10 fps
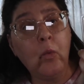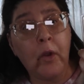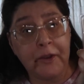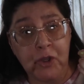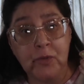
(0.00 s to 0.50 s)

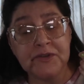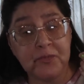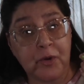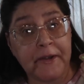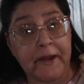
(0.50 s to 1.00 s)
One cube is
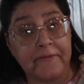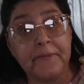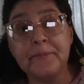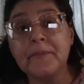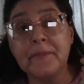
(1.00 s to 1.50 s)
more enough,
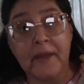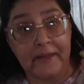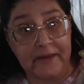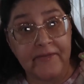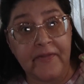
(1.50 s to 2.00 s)

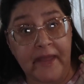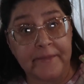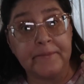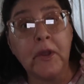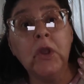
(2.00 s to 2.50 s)
and even
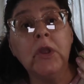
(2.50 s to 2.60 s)
then.